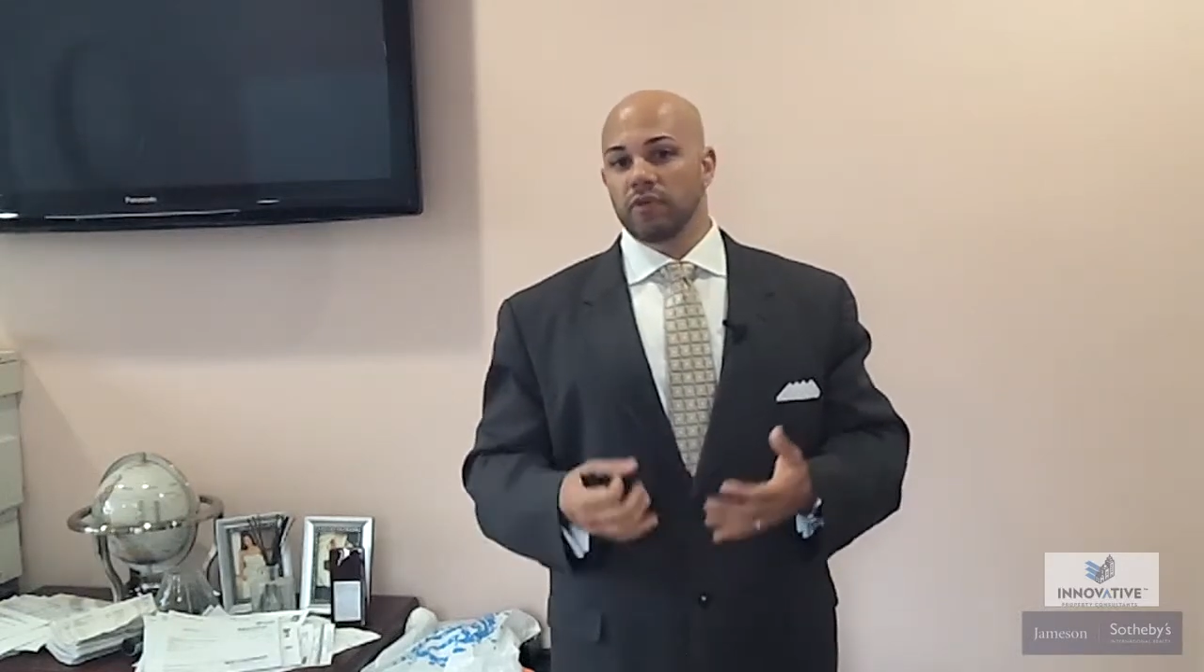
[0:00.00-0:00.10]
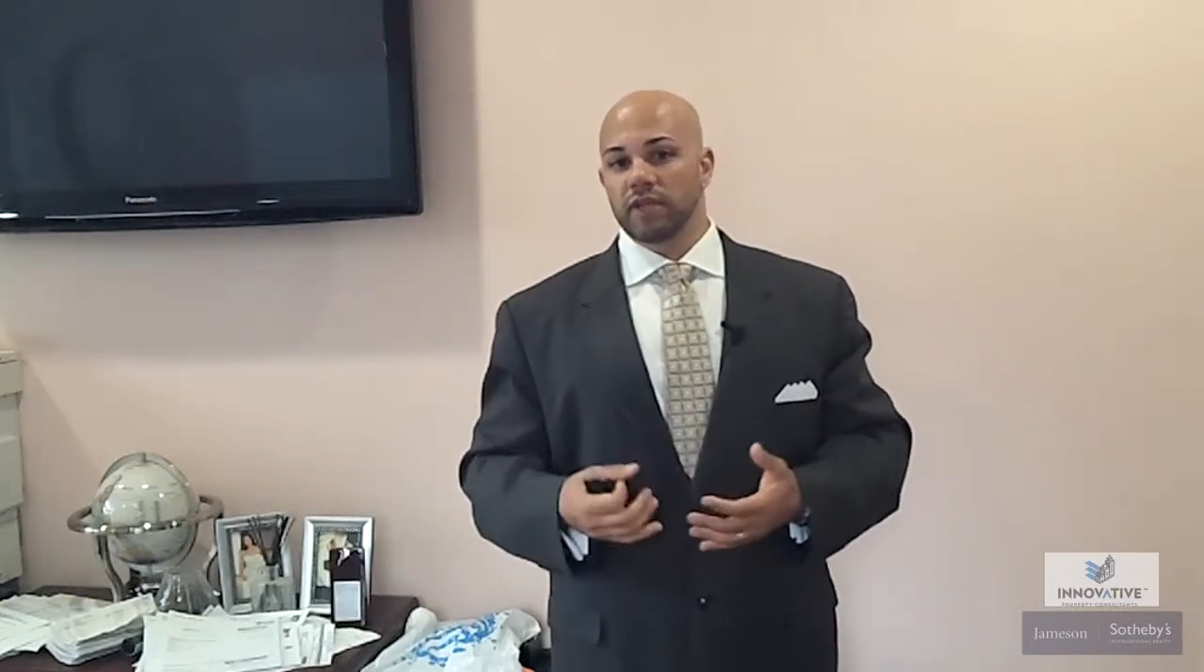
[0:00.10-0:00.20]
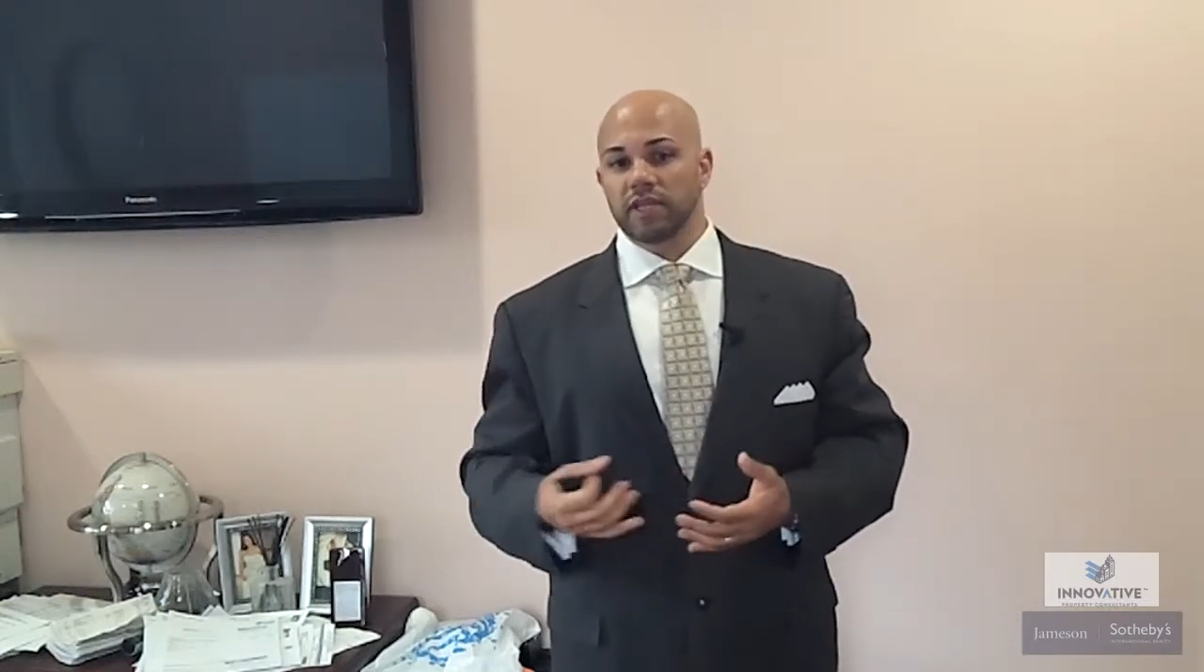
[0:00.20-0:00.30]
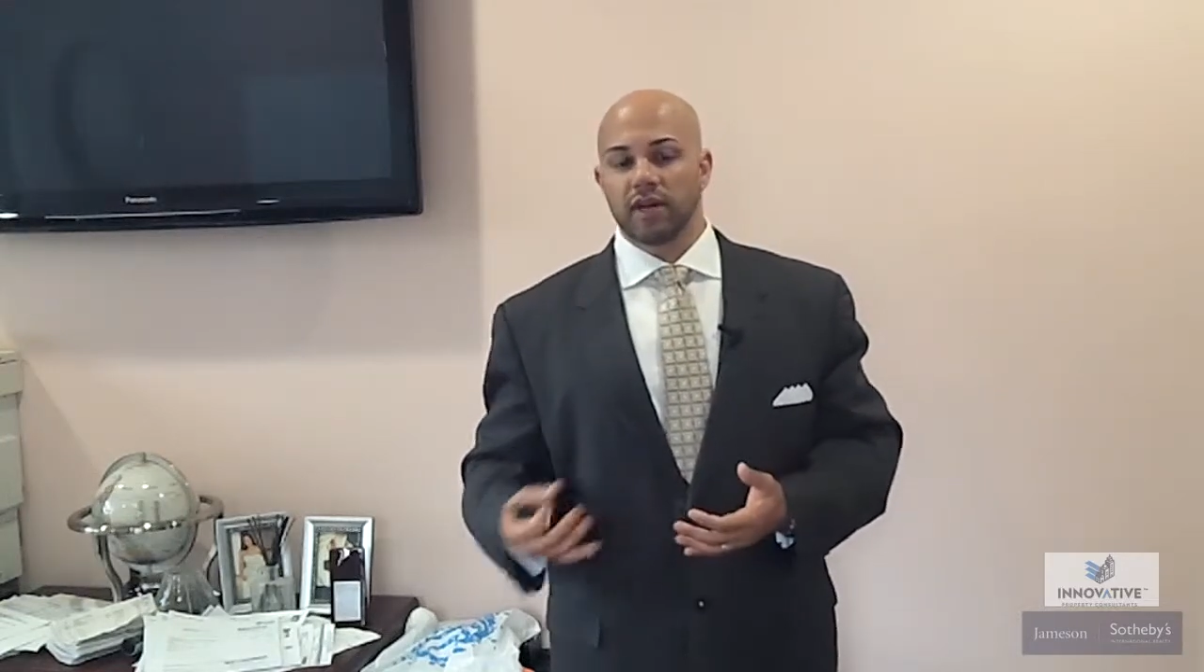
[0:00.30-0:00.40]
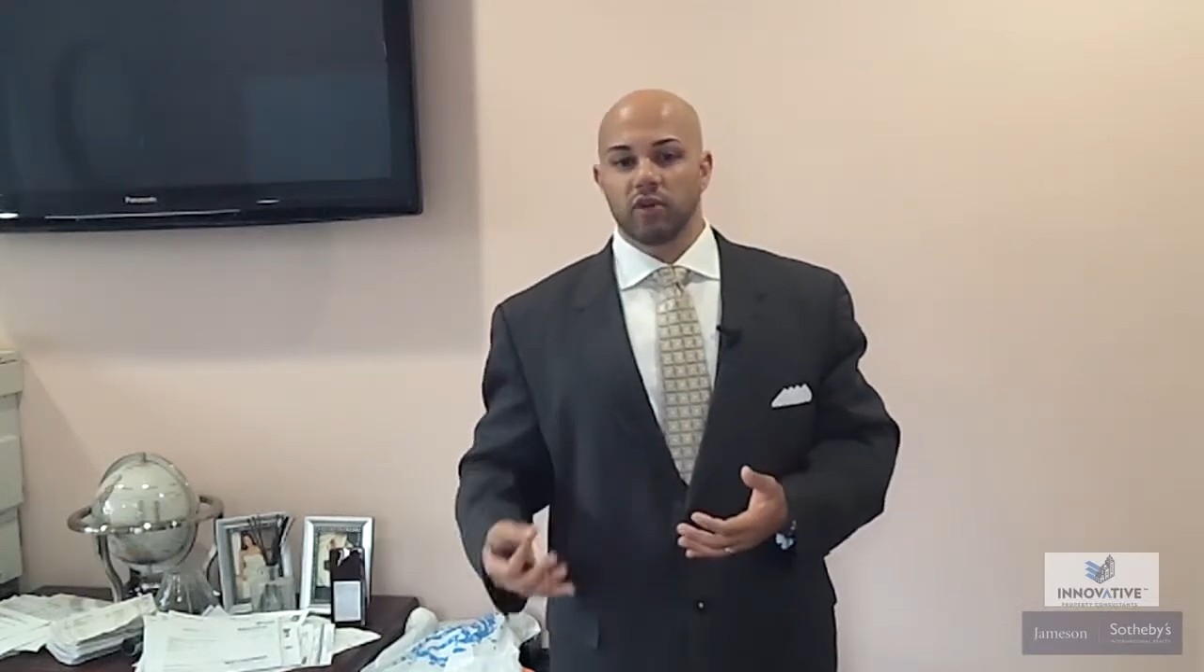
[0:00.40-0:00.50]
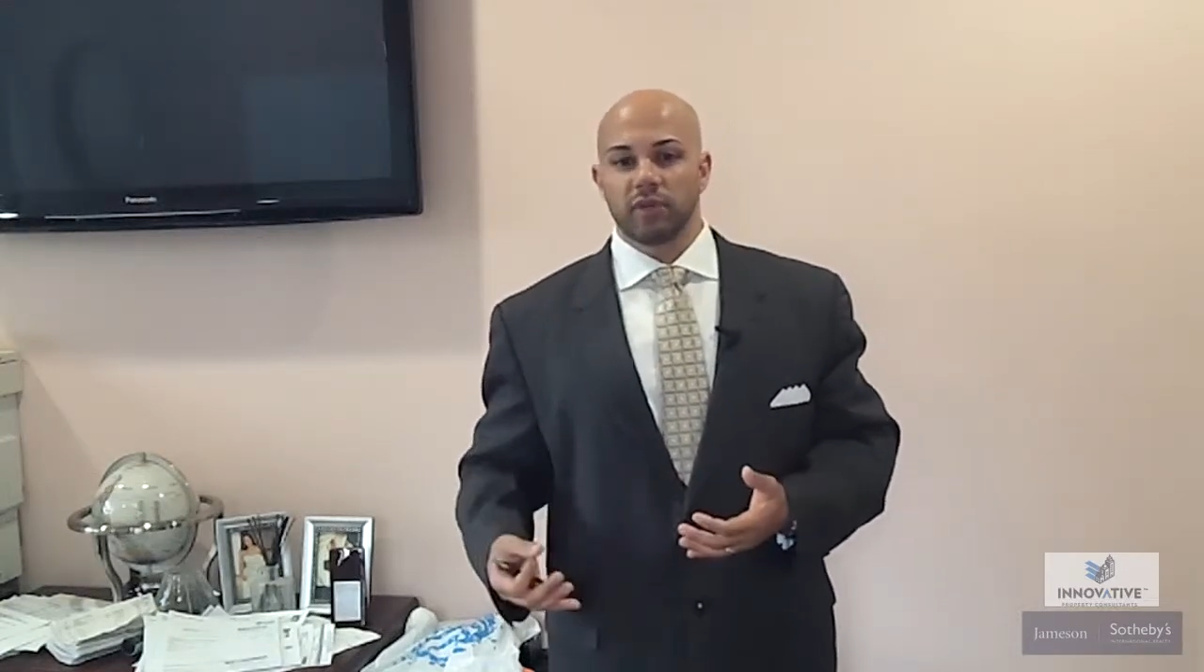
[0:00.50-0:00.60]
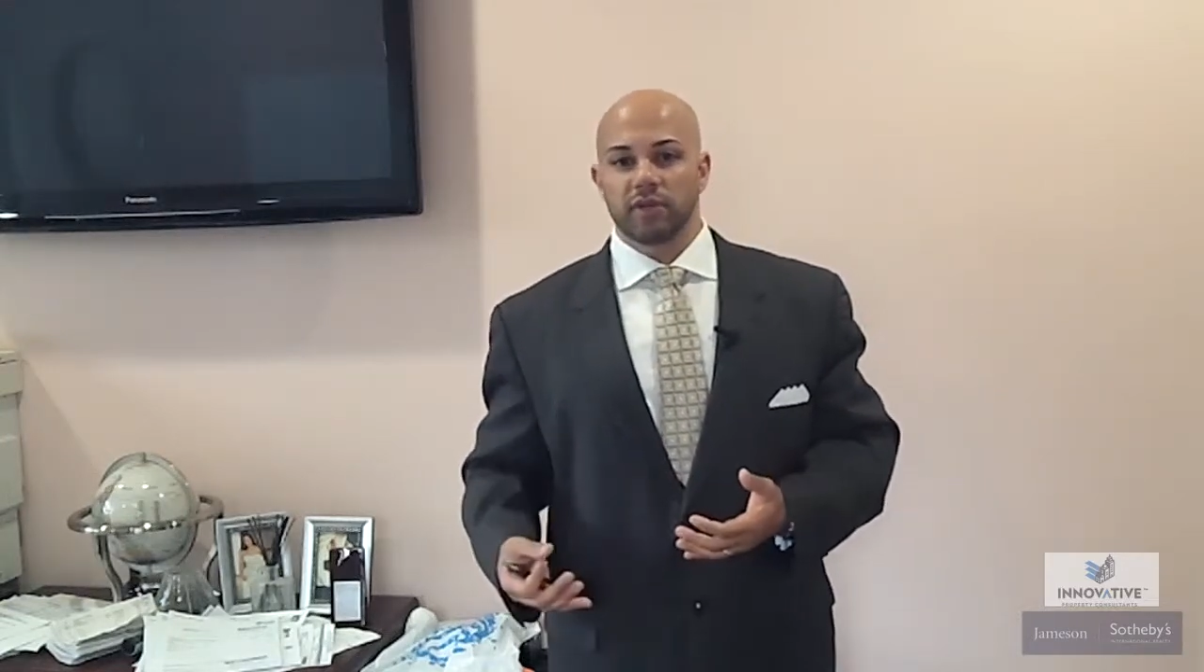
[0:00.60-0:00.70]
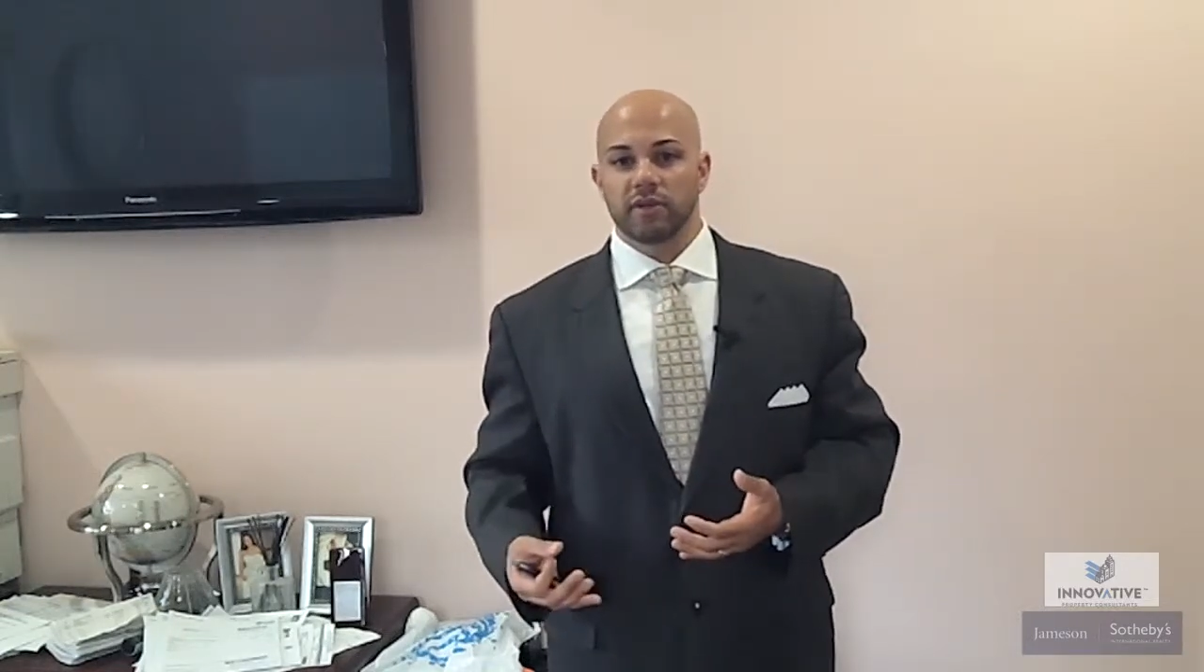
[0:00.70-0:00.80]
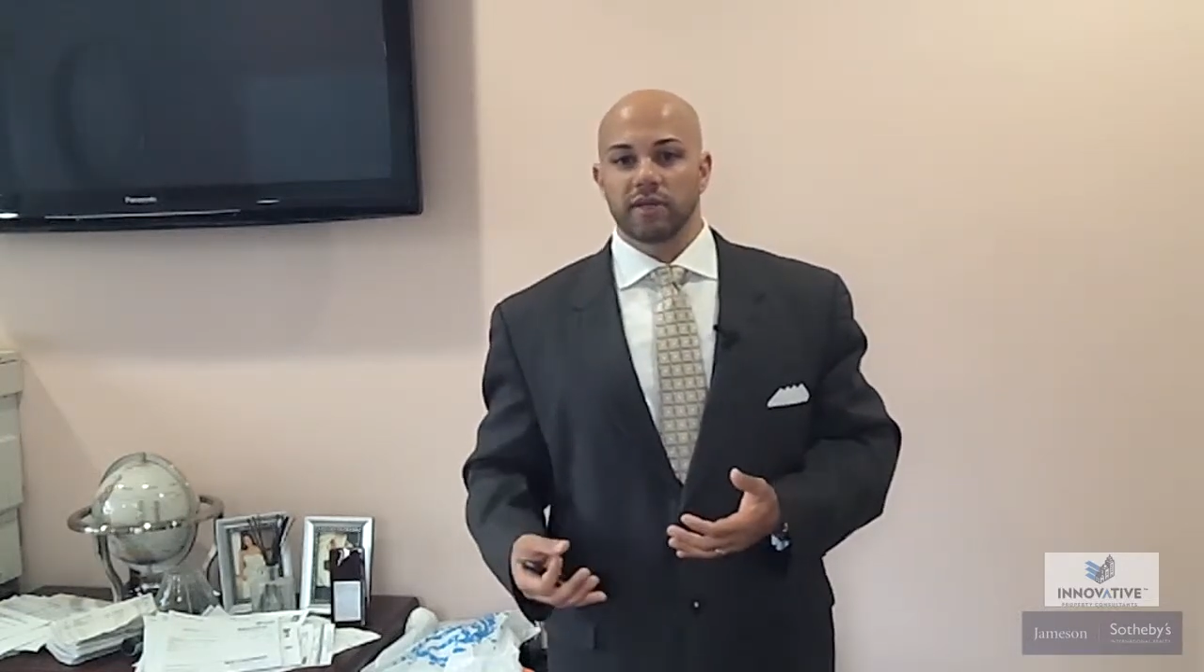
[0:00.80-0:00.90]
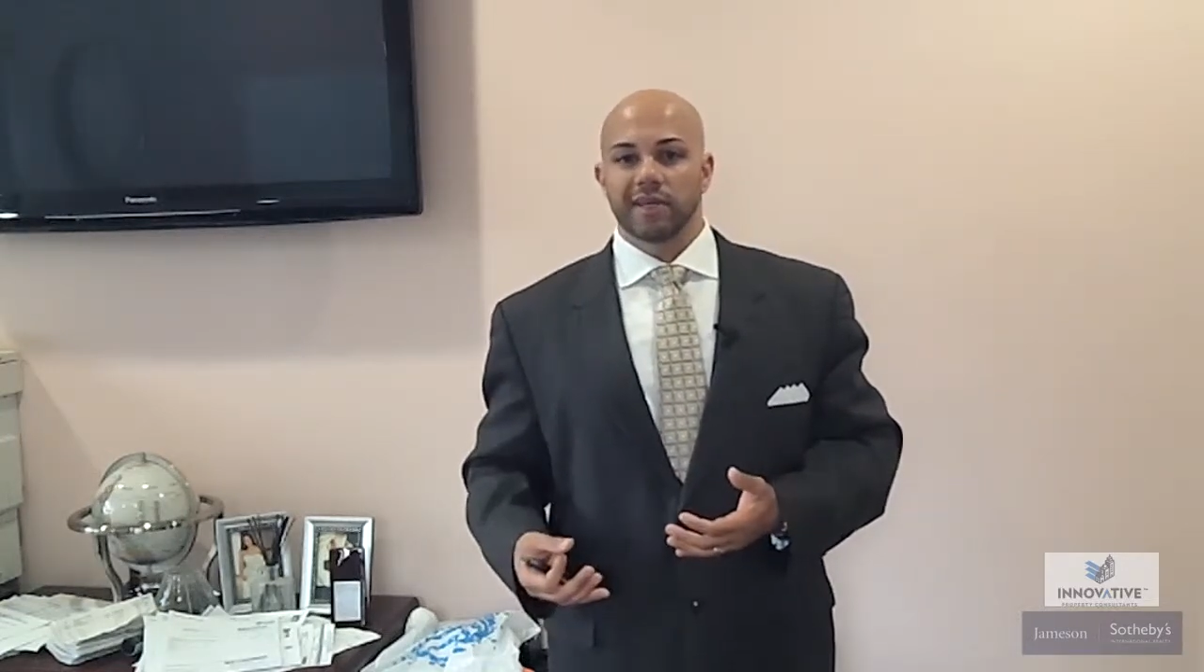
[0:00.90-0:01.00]
of an
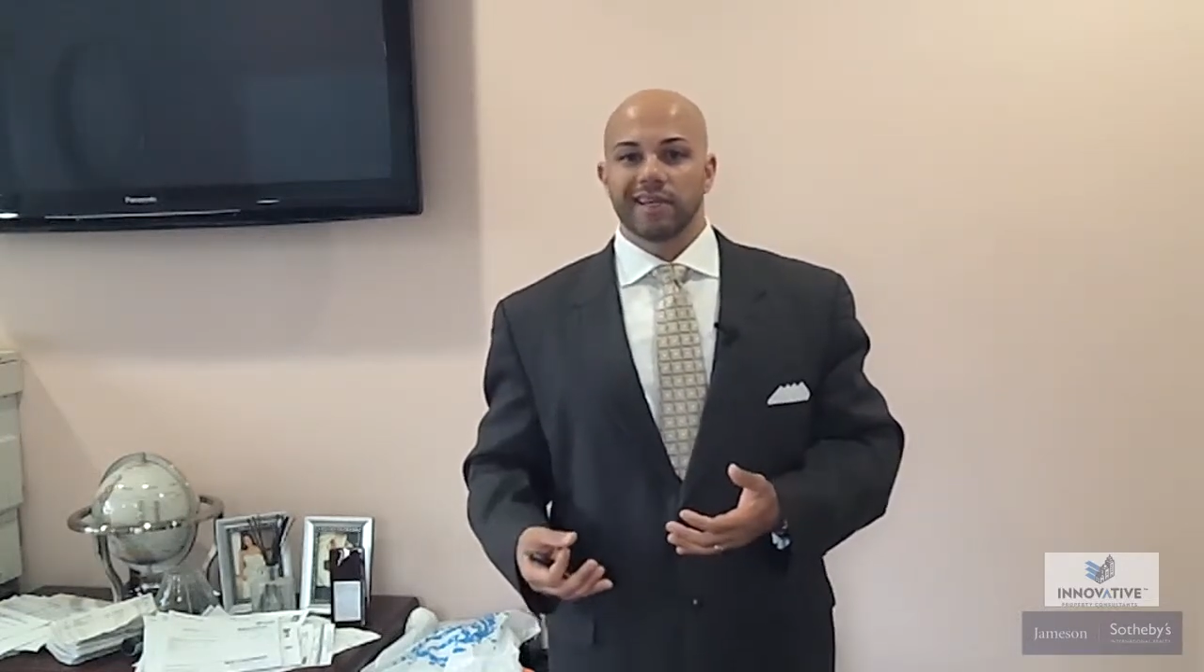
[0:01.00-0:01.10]
entitlement